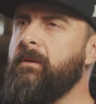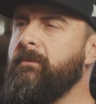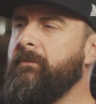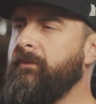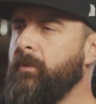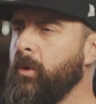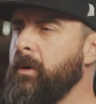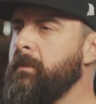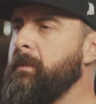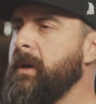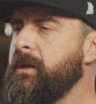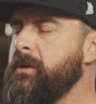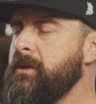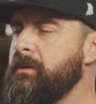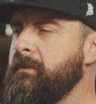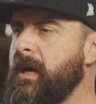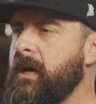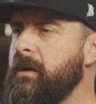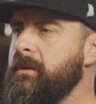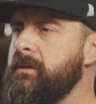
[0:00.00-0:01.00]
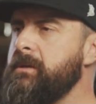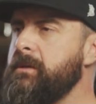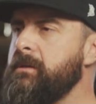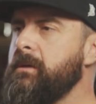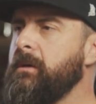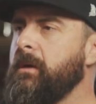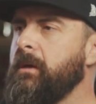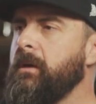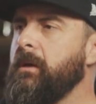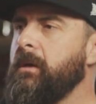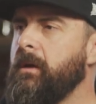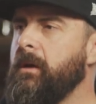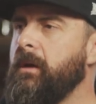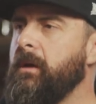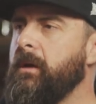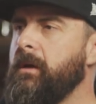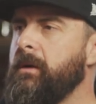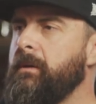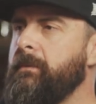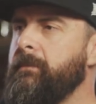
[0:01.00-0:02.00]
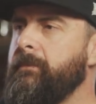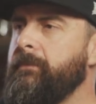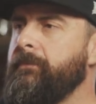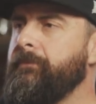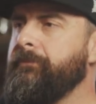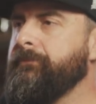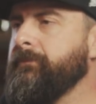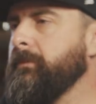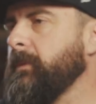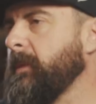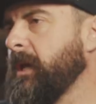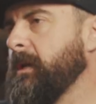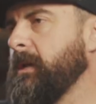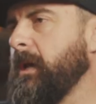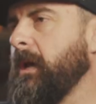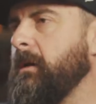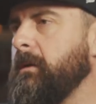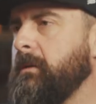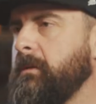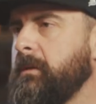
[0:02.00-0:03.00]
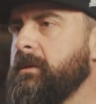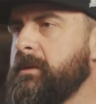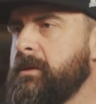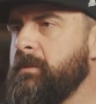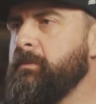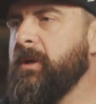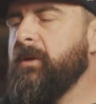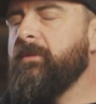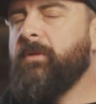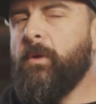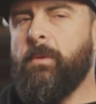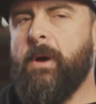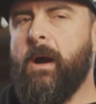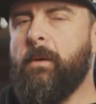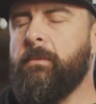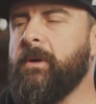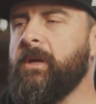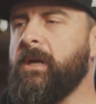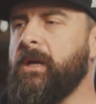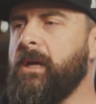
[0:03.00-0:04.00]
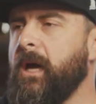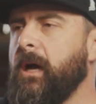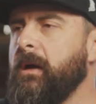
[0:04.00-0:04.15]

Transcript: think four bedroom house. Um, it's yeah, beautiful. It's a beautiful guys. property. Yeah,